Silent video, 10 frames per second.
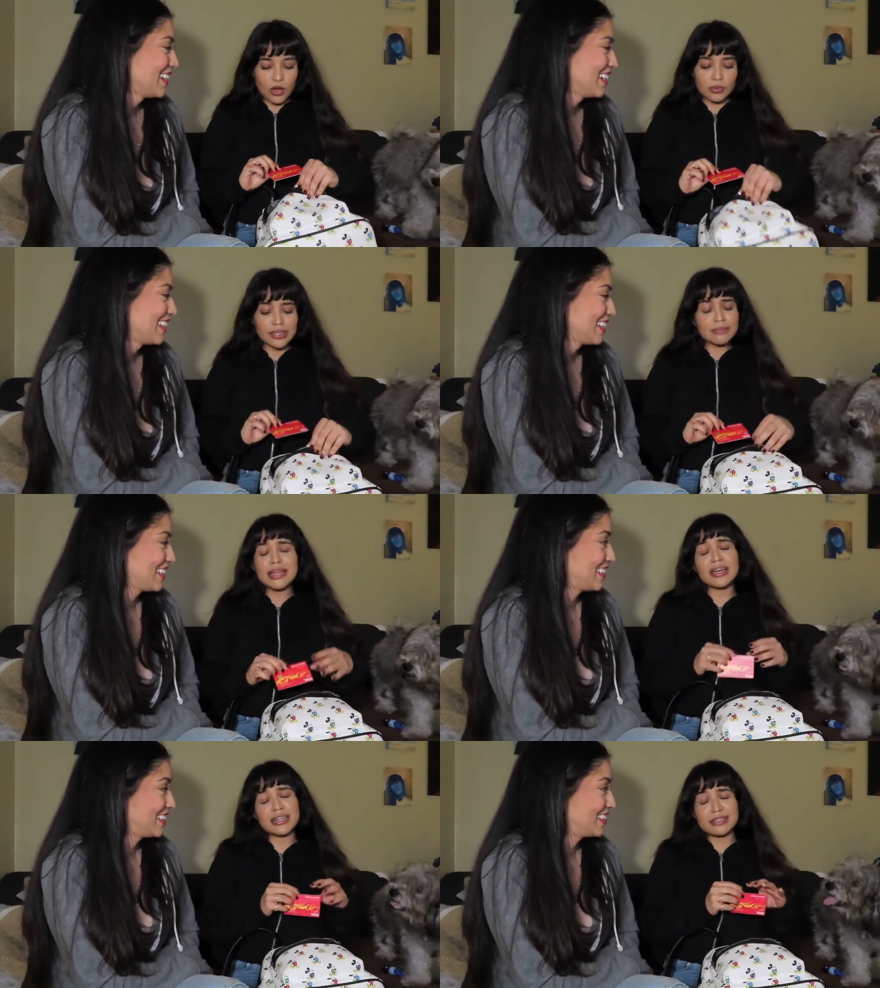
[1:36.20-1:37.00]
Speaker 1: oh, this is
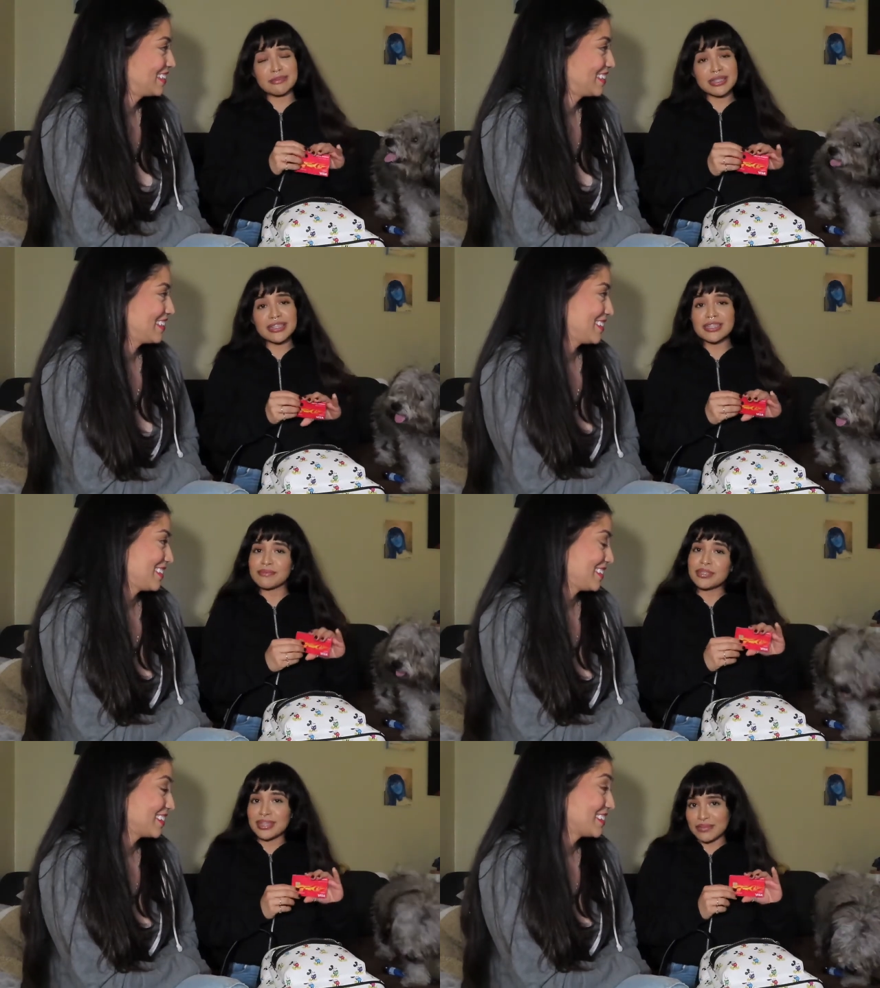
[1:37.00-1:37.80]
my husband's
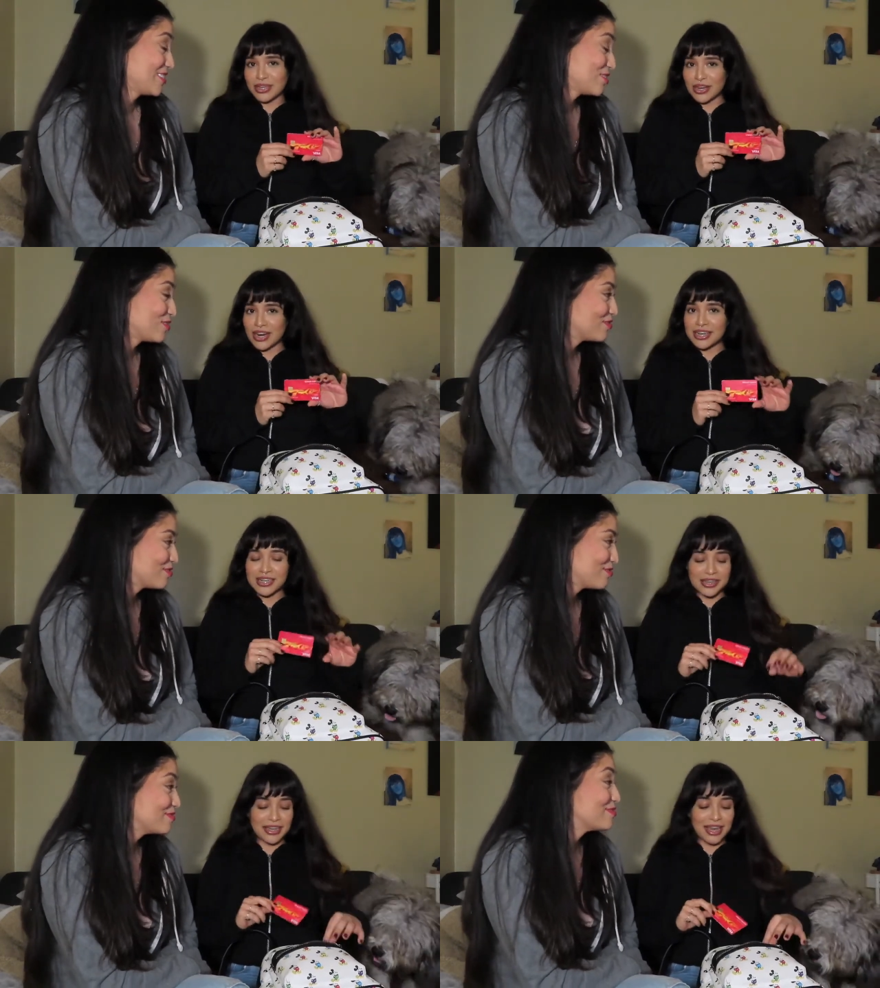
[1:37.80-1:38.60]
debit
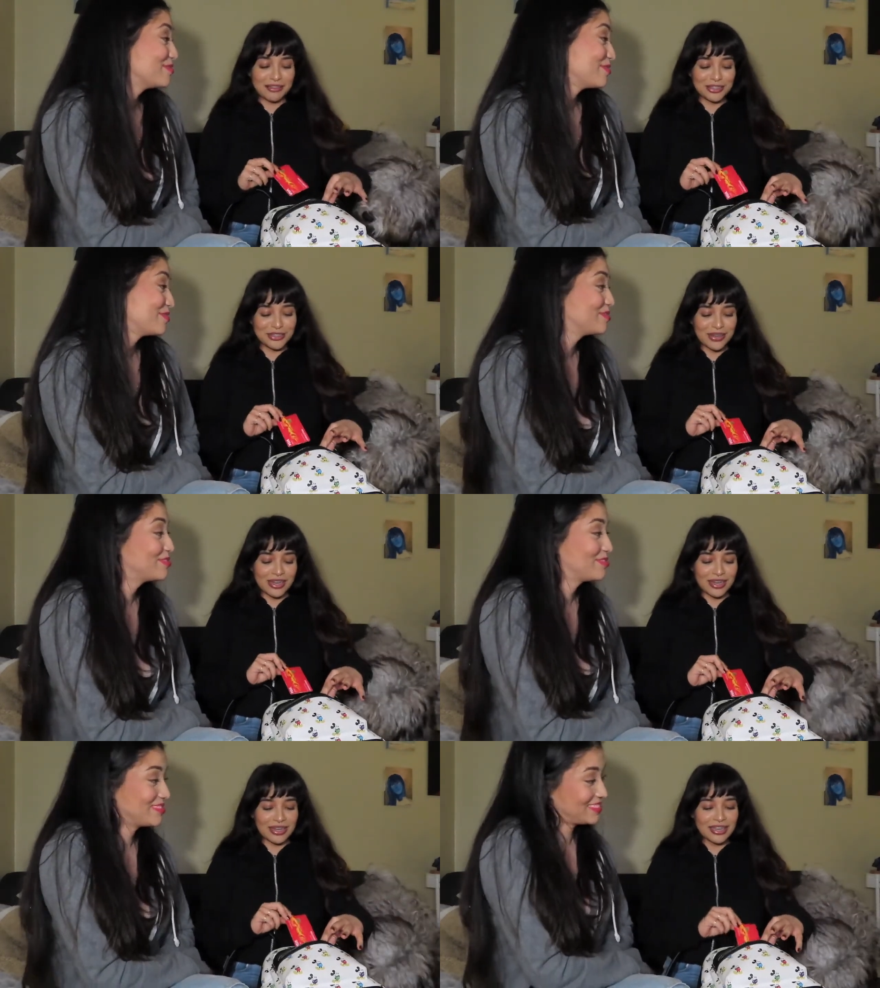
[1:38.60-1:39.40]
card, and I have to,
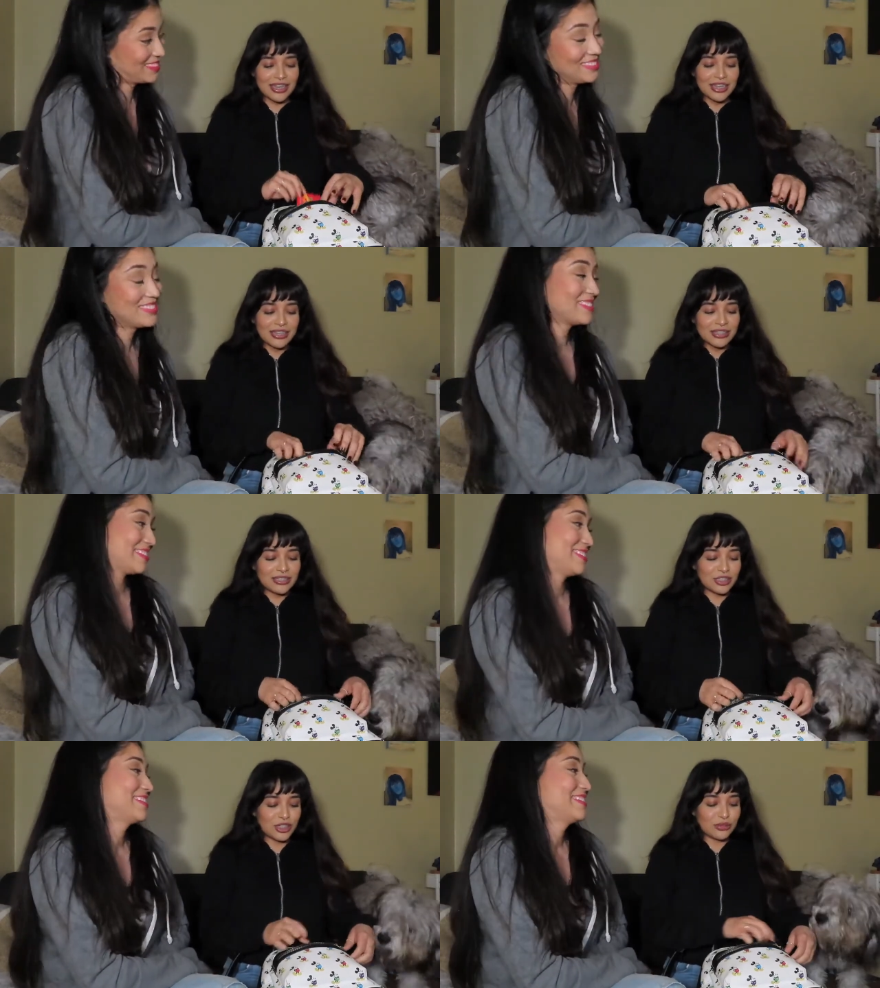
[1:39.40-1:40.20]
uh,
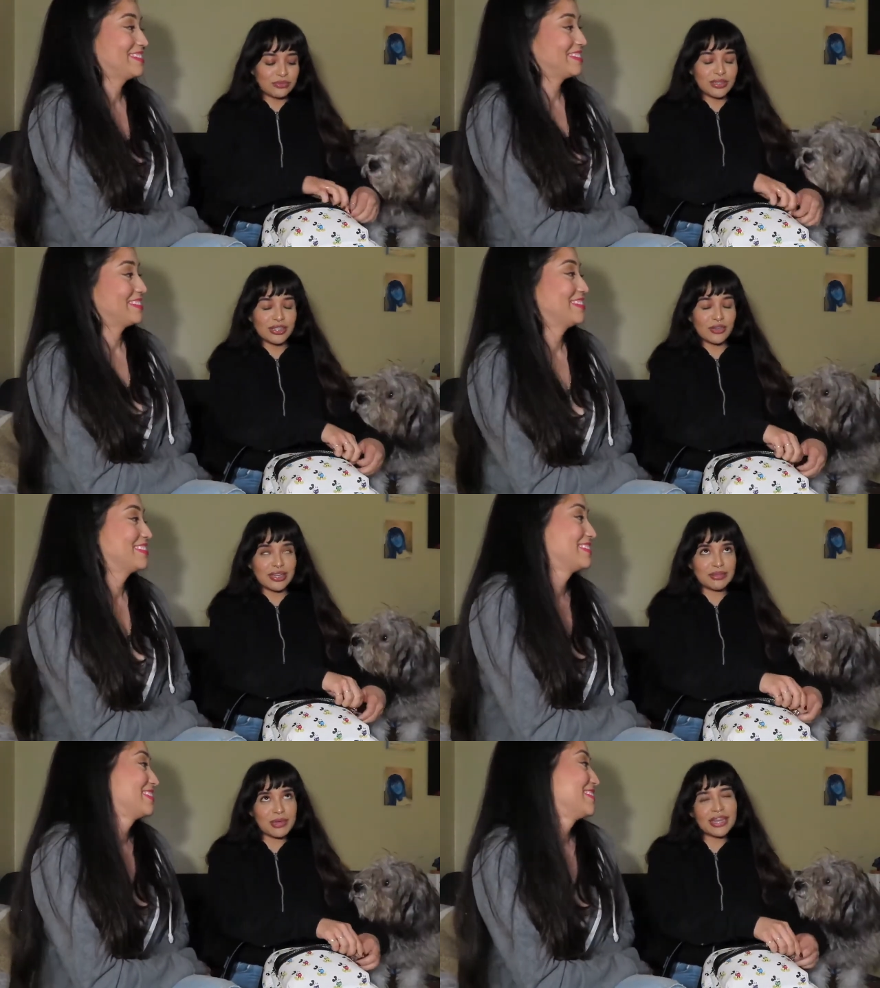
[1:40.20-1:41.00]
you know,
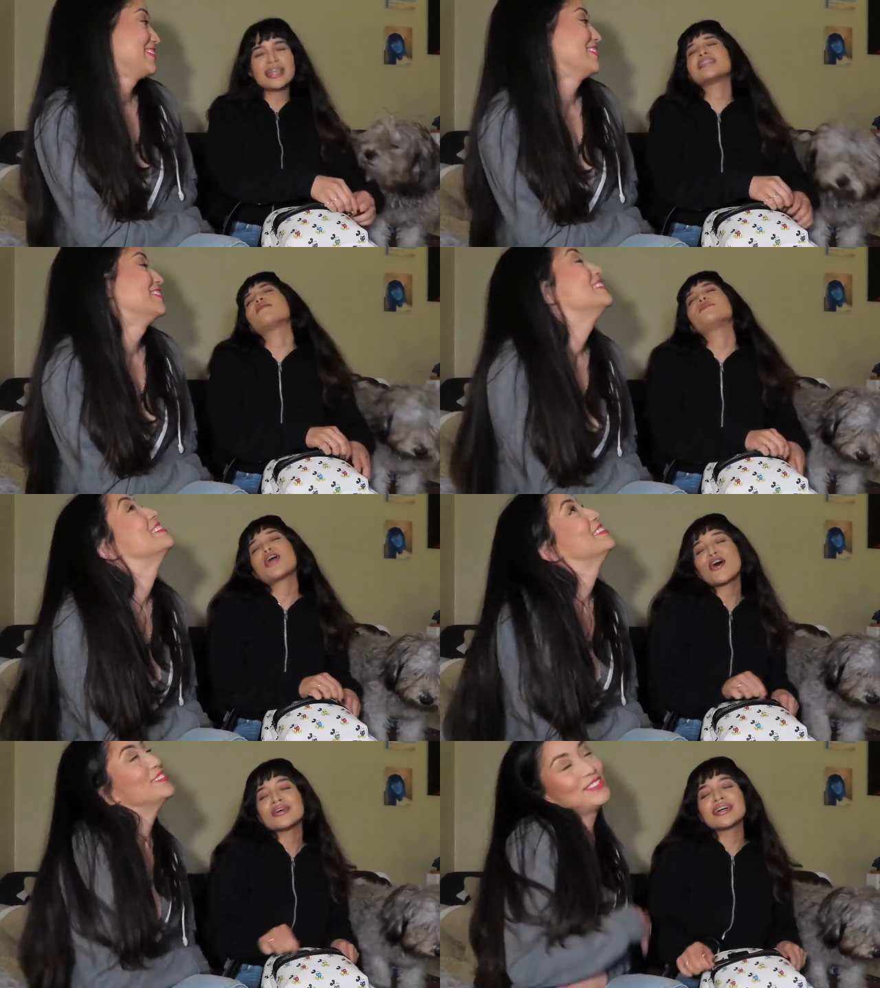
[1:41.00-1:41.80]
steal his money because I'm
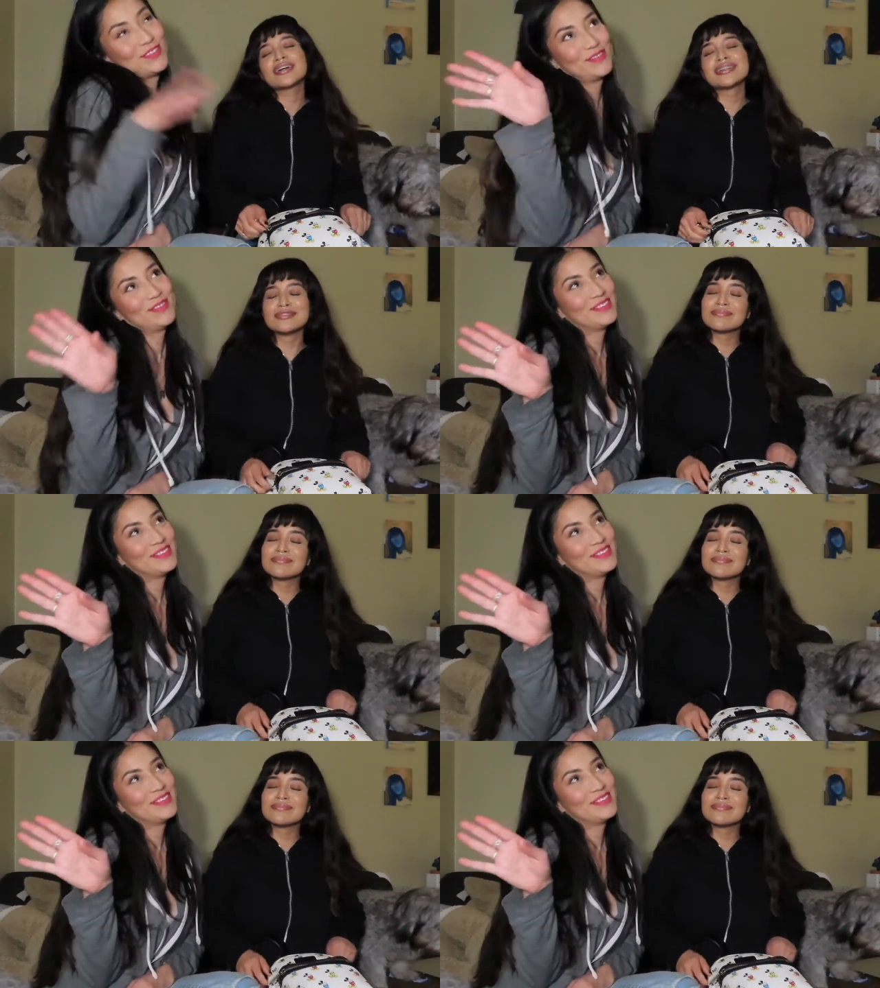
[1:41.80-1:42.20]
broke.